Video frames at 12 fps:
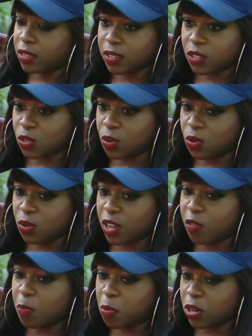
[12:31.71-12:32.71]
So
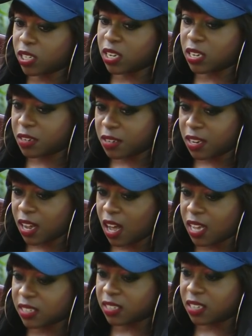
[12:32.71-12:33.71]
he reported
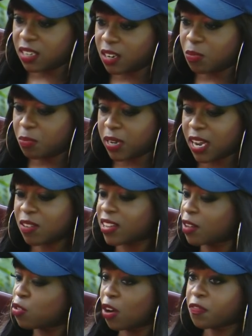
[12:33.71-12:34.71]
us, and then my dad was
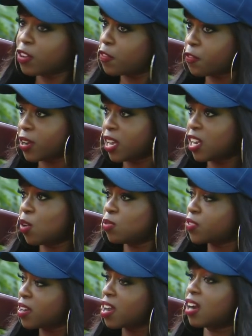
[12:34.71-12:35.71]
like, no, feel free. And he
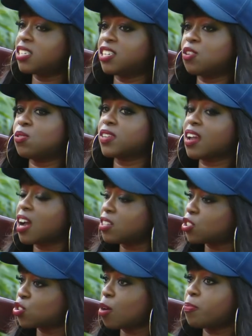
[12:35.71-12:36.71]
was very encouraging. He goes, I
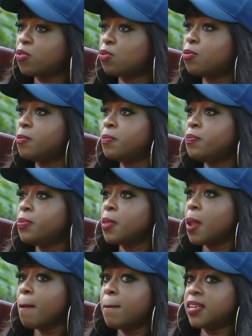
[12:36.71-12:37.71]
can't stop you,
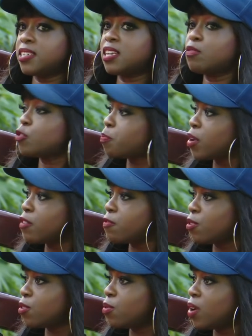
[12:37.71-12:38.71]
but I just have to pray
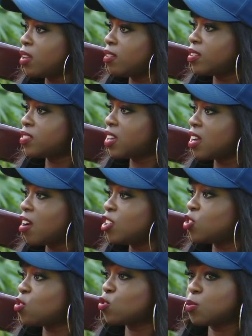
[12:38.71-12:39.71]
for you and just
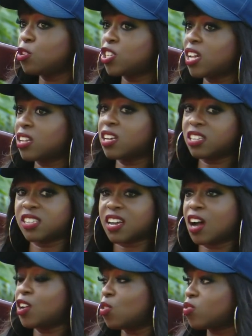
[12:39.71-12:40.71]
encourage you. Because when you tell kids they
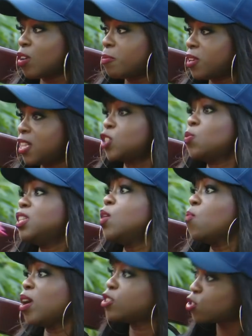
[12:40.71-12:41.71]
can't do something, that's when they
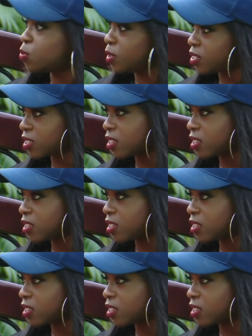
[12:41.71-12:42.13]
want to do it.